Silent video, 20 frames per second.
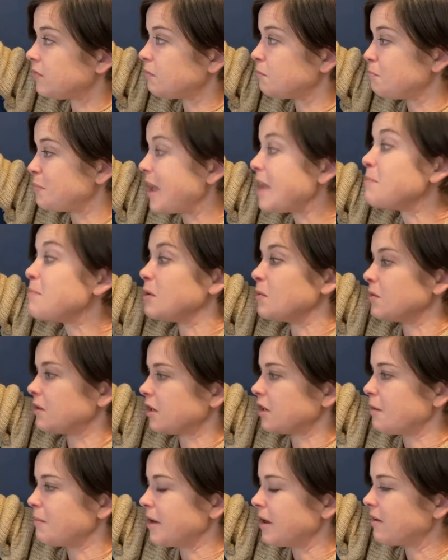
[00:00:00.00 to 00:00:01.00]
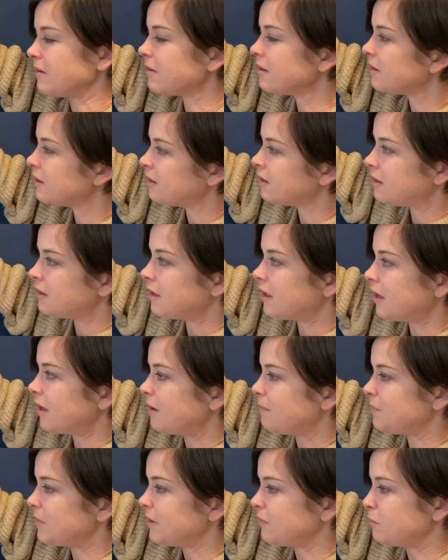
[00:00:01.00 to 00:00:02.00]
baby would come out
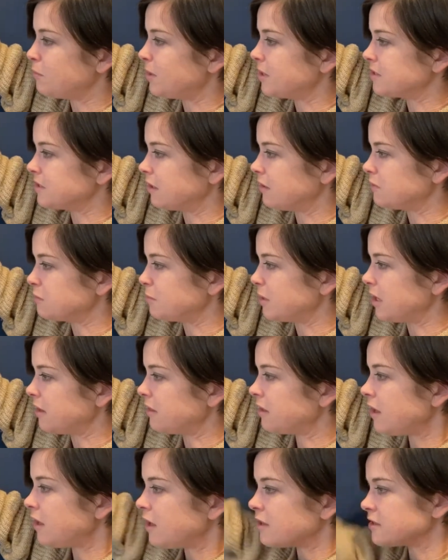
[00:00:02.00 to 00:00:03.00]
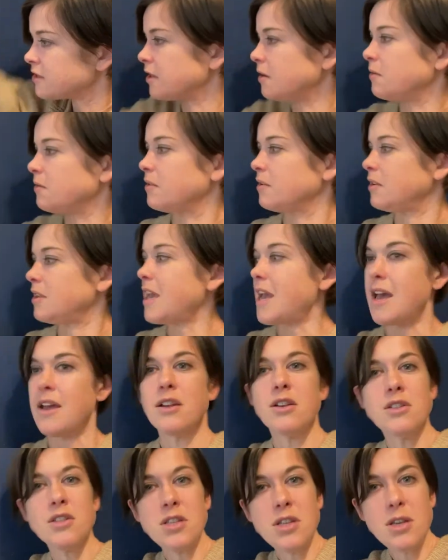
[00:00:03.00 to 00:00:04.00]
if the person gives birth. So yeah,
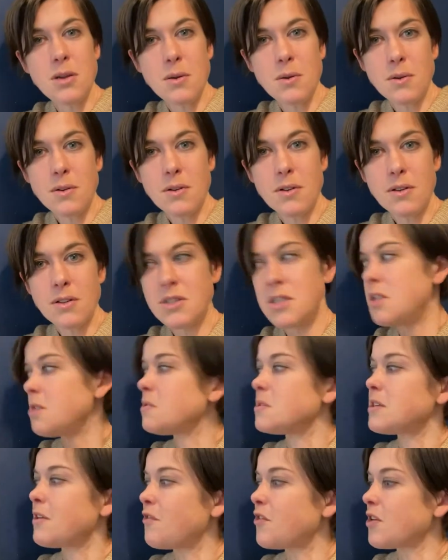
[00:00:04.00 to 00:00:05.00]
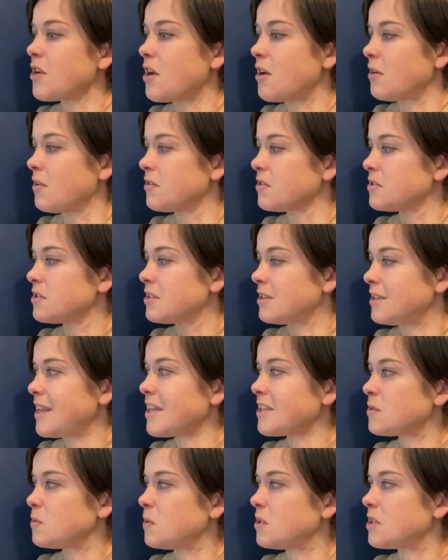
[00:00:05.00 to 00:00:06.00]
two two different holes
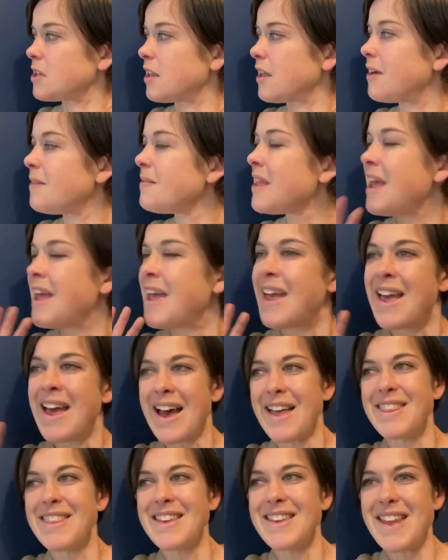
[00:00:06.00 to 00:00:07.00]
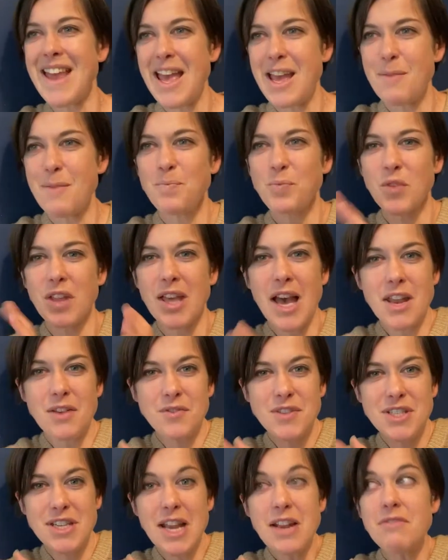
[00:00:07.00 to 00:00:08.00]
next to each other, and the name kind of
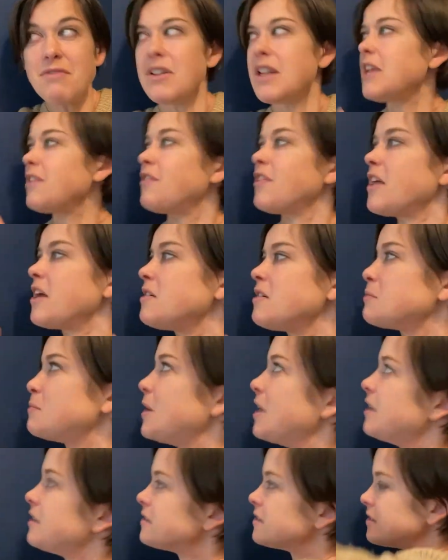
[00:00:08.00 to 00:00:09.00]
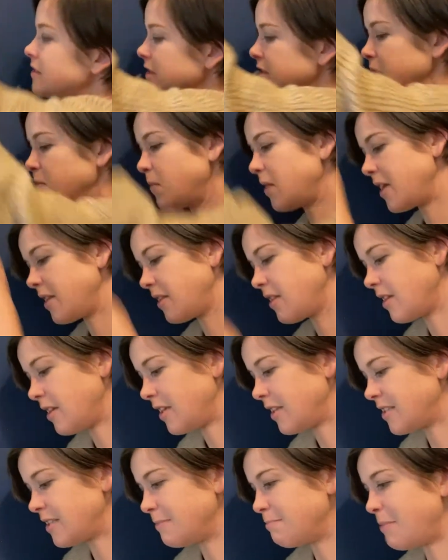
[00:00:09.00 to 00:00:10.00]
generally for those bits is a word
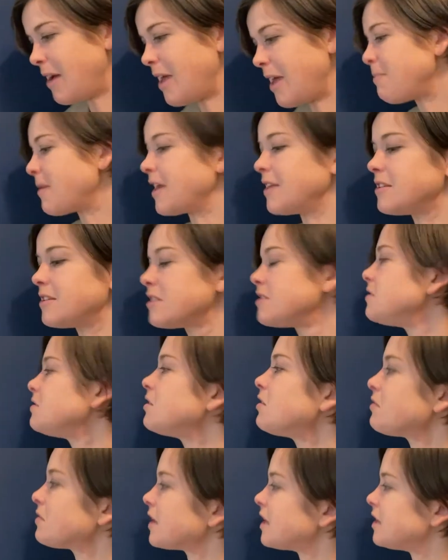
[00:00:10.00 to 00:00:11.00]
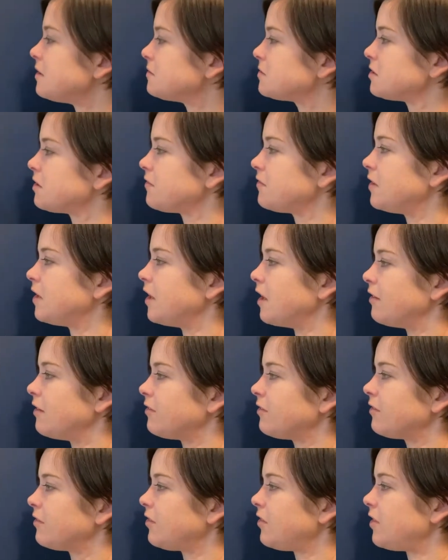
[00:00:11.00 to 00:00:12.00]
that to my mind does not get used often enough.
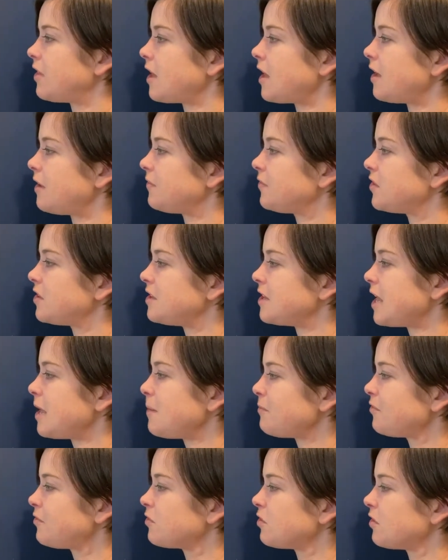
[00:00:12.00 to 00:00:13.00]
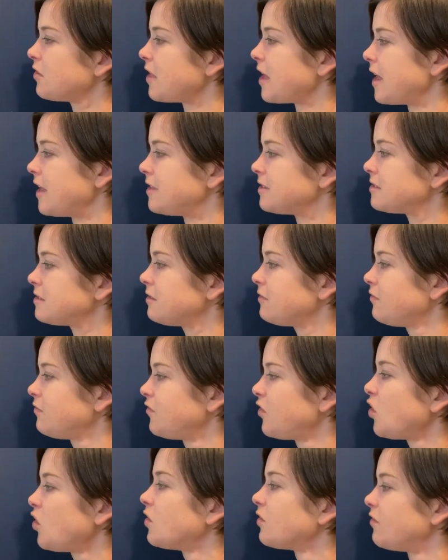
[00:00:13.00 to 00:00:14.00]
The name for all that is the
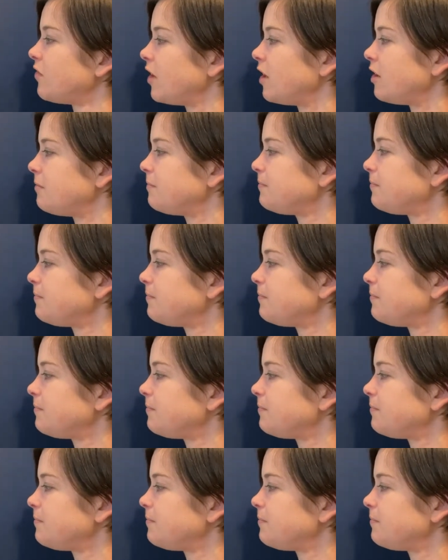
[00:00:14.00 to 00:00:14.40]
vulva.